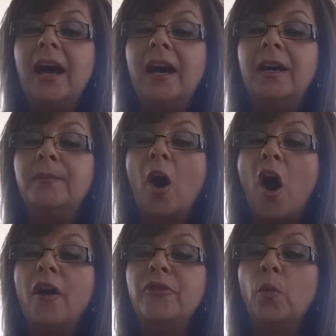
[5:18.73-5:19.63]

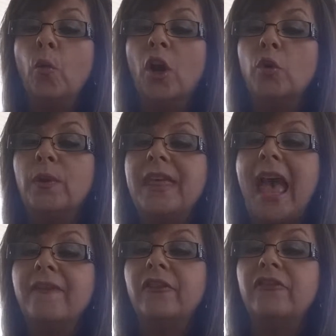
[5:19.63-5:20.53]
on the work with
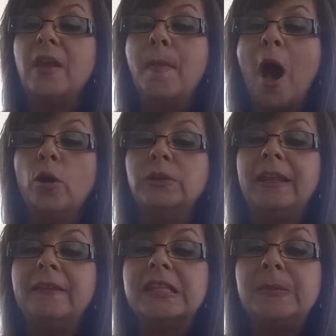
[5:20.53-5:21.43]
half of them
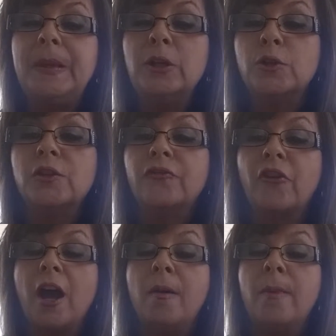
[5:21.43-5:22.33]
holding the spears
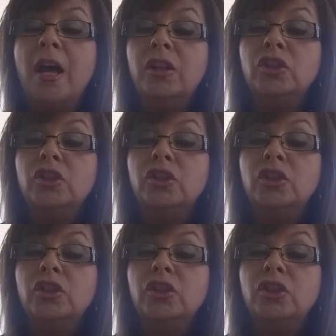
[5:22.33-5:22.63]
from